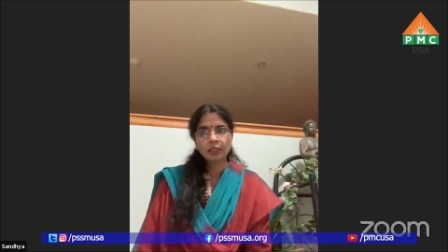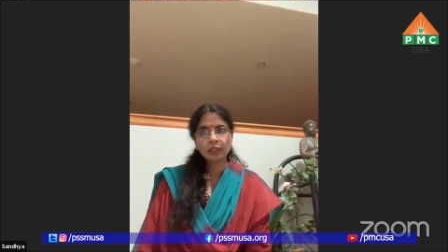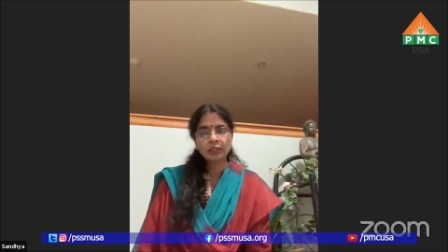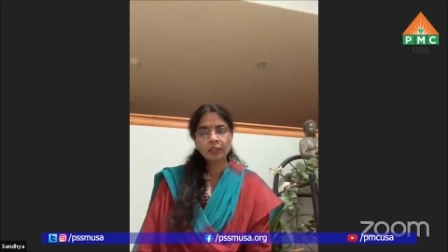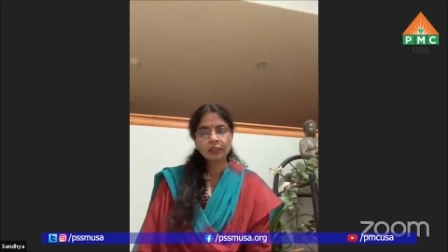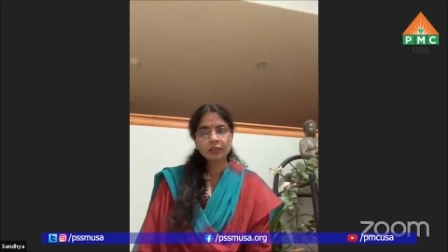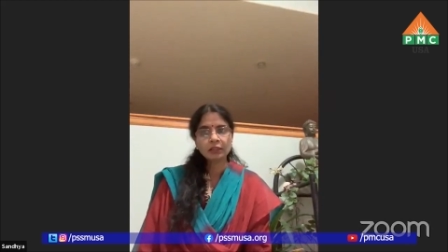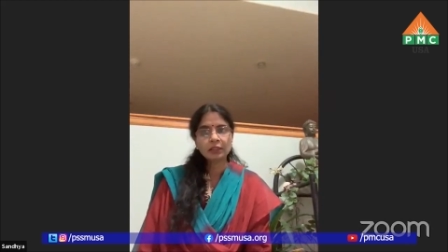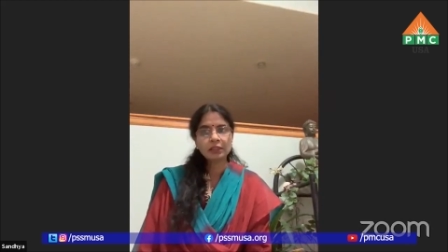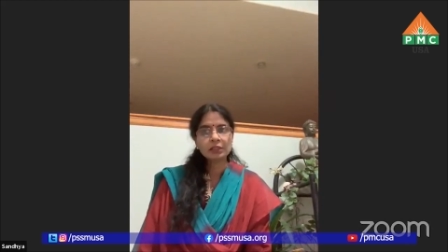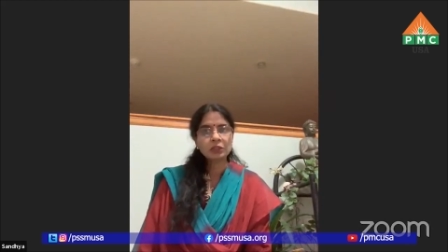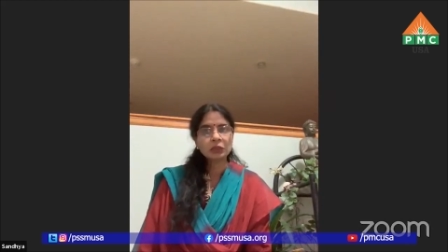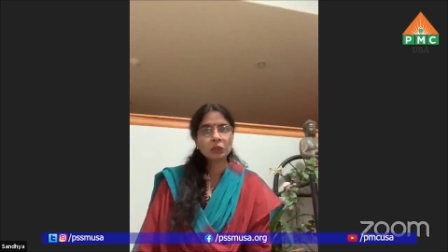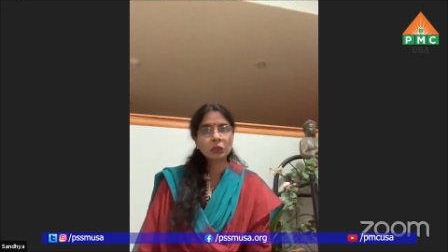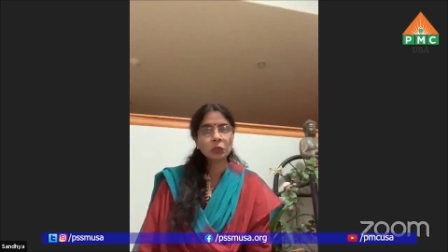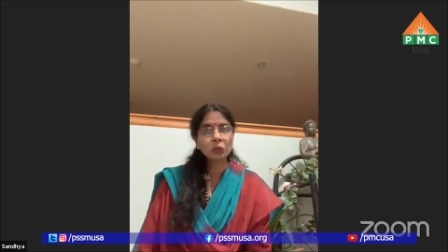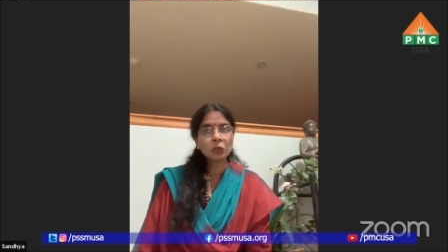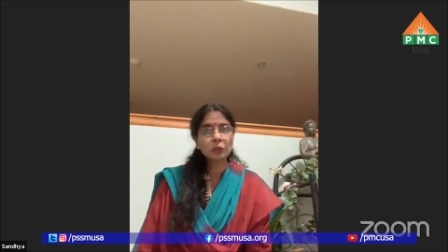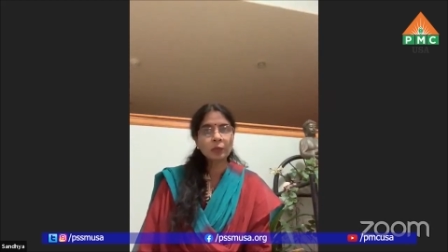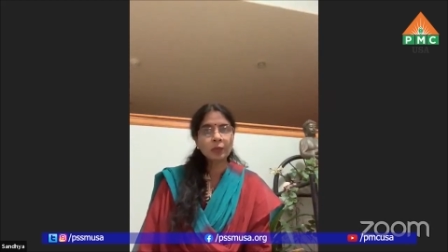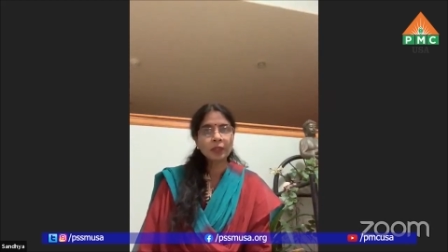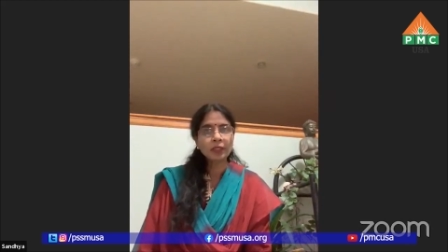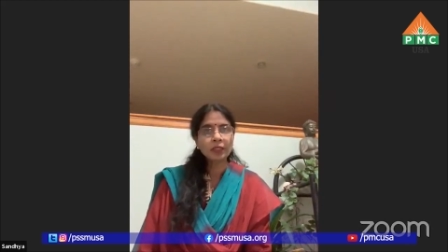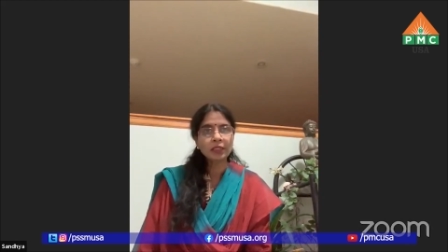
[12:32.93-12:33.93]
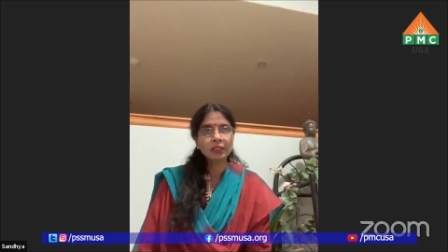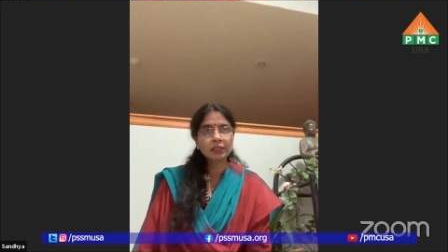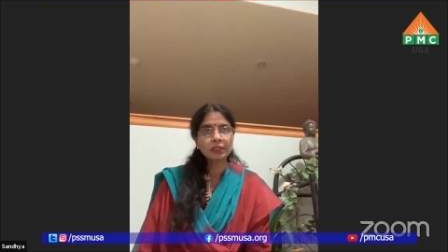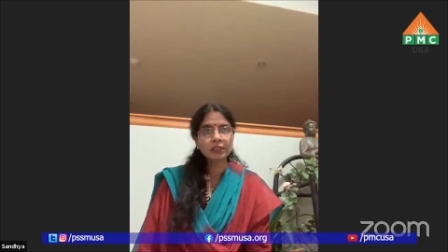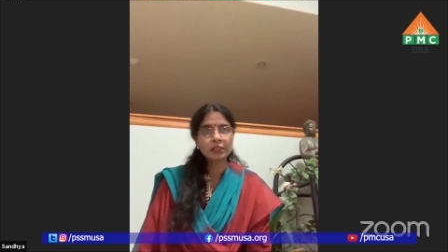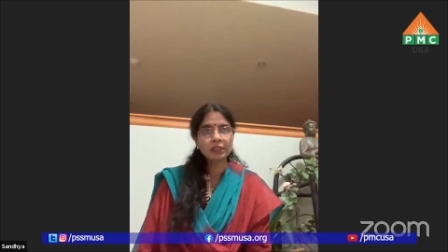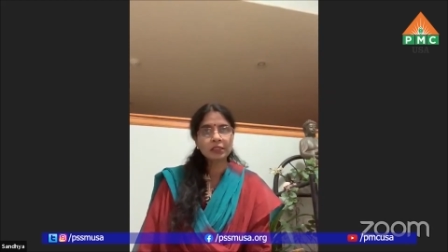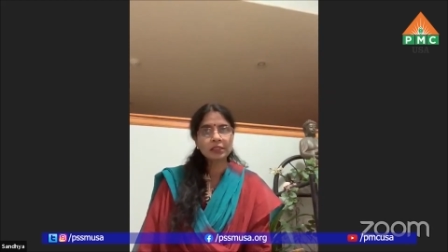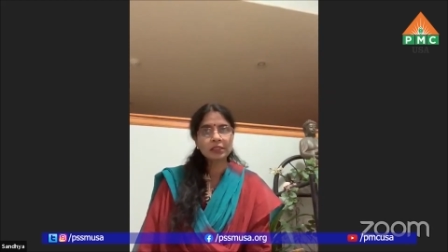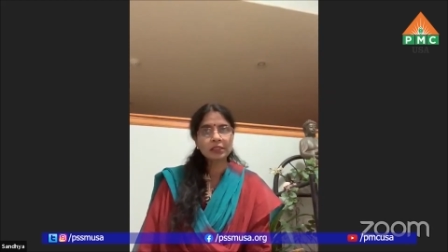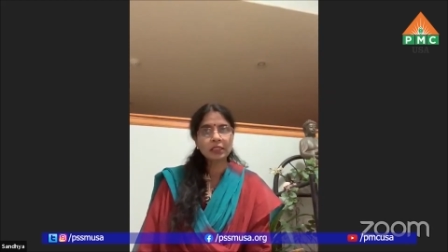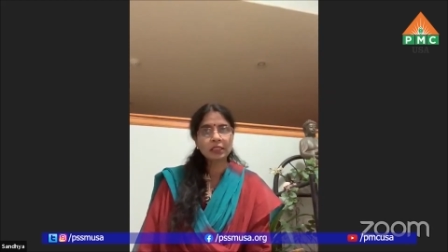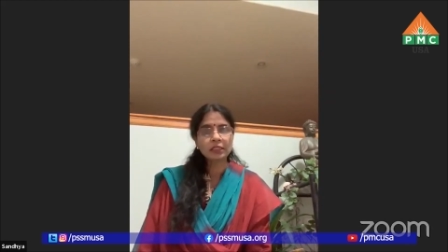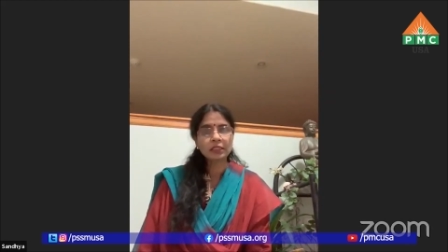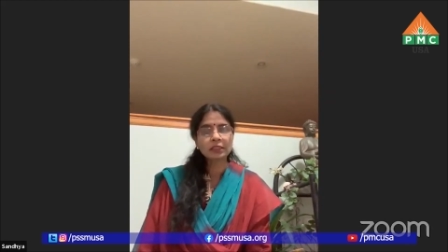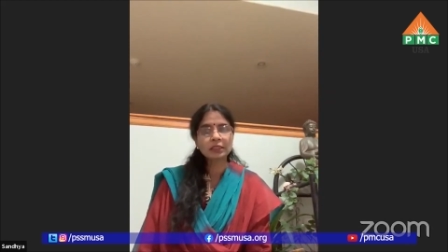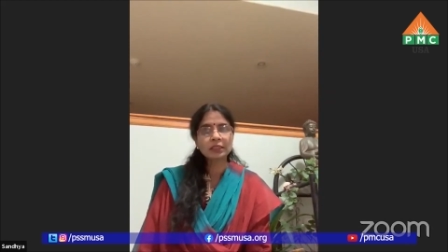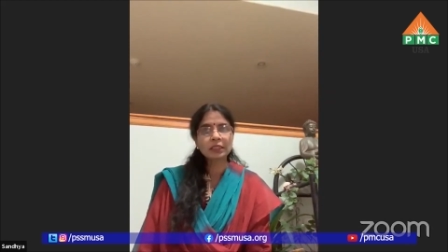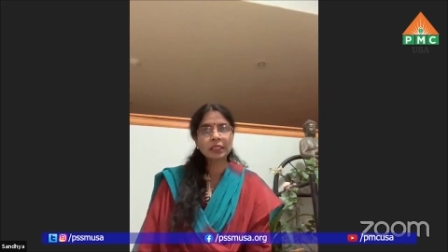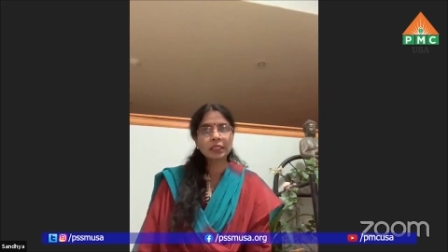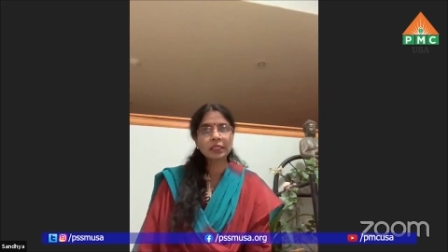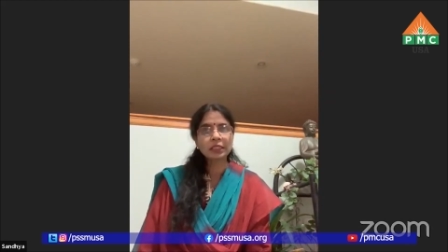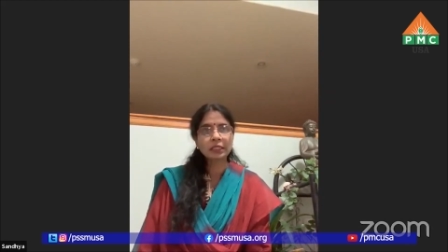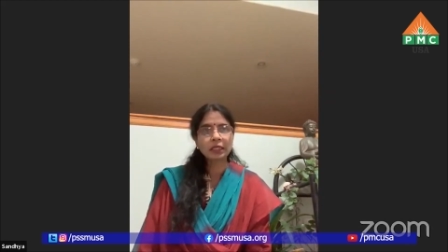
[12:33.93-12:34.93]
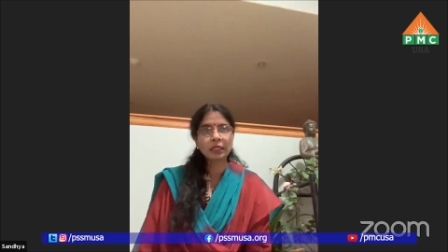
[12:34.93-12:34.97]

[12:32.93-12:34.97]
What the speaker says: And these group energies are three